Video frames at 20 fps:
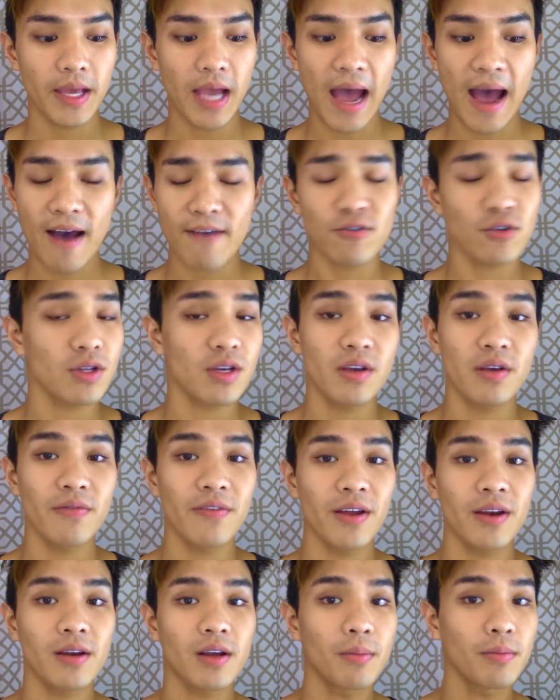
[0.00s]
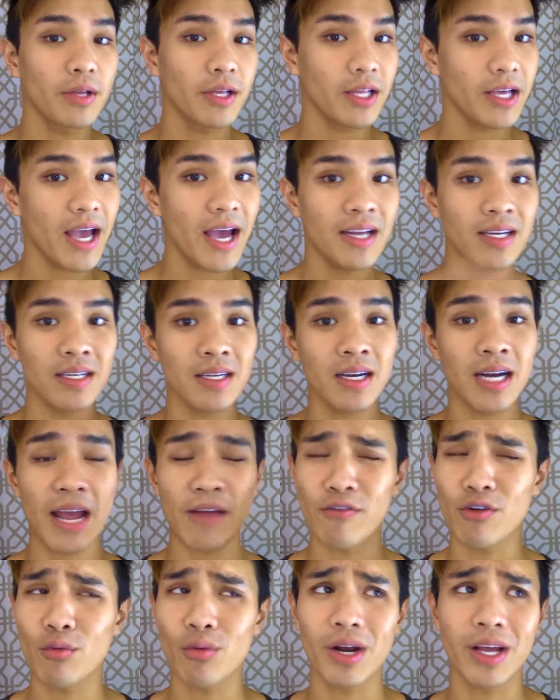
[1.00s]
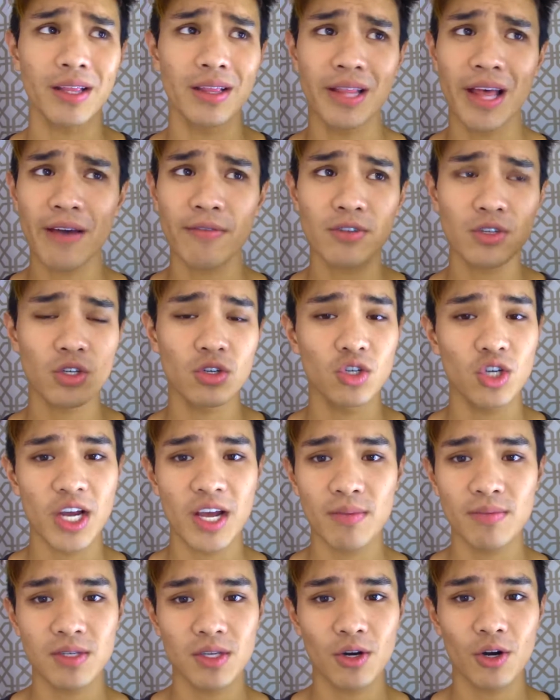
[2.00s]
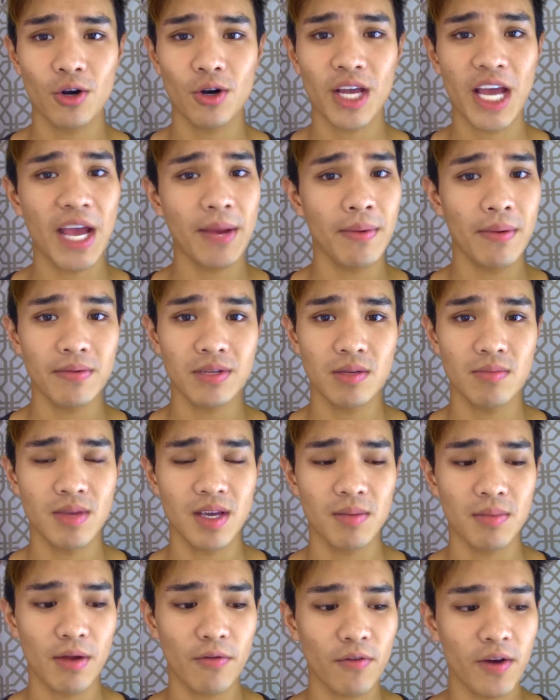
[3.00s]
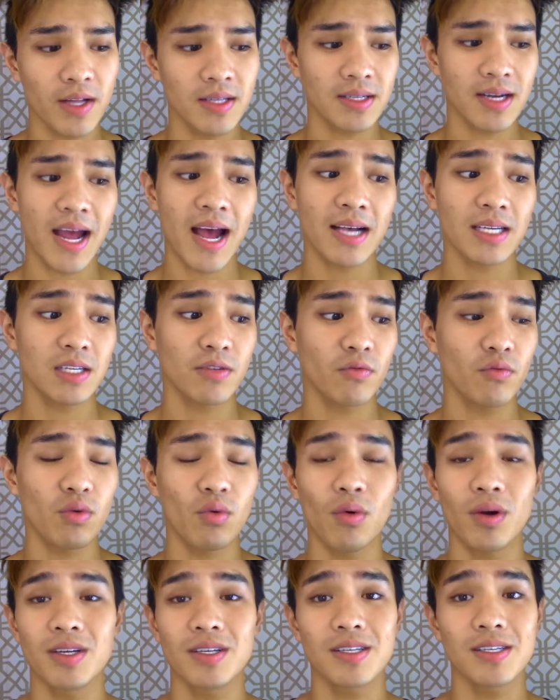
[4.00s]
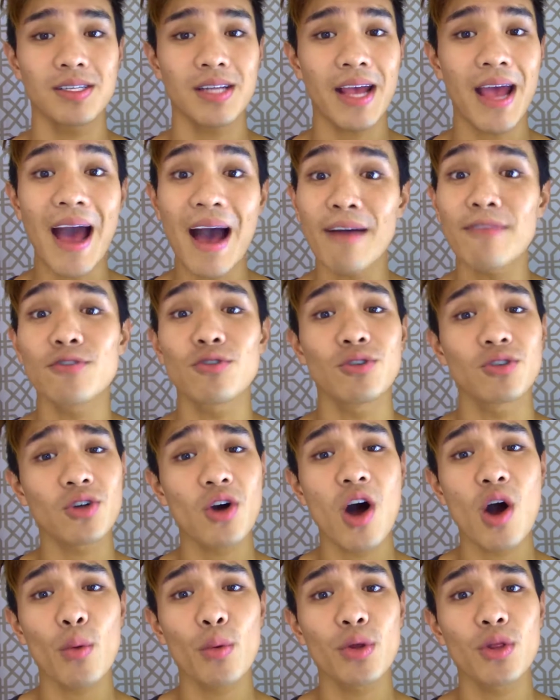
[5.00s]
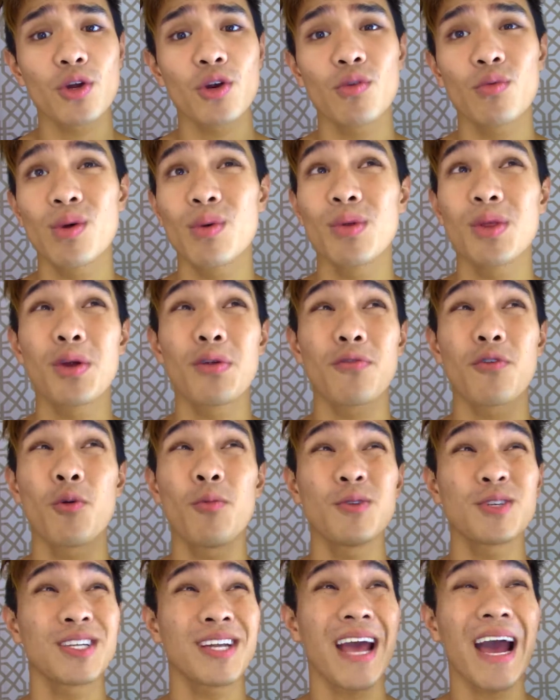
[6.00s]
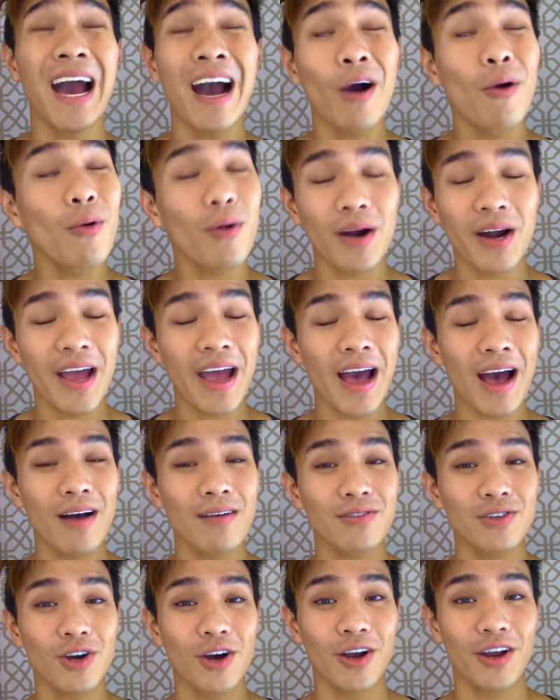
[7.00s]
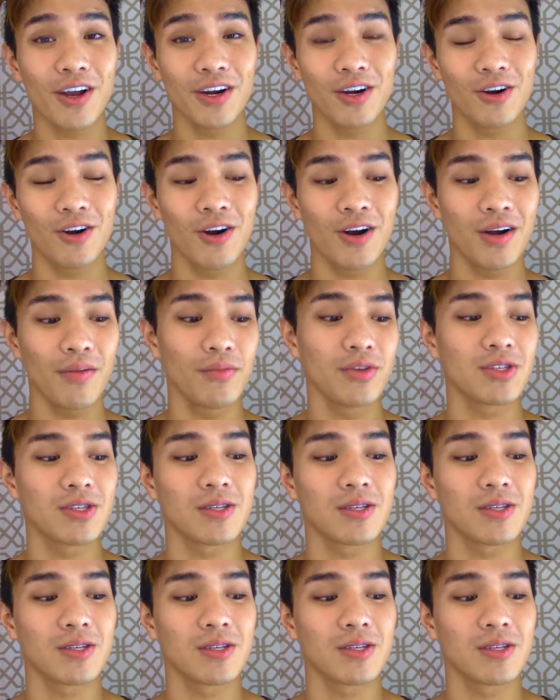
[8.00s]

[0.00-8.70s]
After the event completely ended and everyone had left, James and her came up to me and my friends and asked if we wanted to stay after and talk with her. We were there for almost an hour and a half talking to her, and it